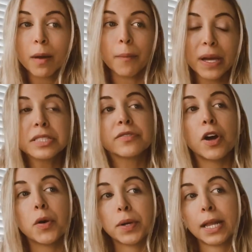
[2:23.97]
Best of
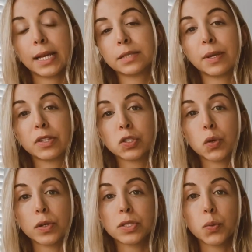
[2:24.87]
all, what I liked about this
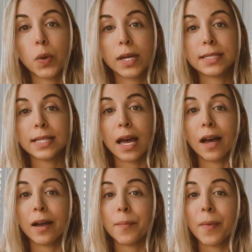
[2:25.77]
course was
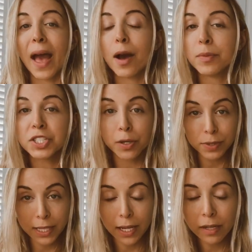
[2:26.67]
how much I
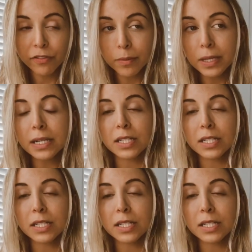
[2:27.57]
was getting from it,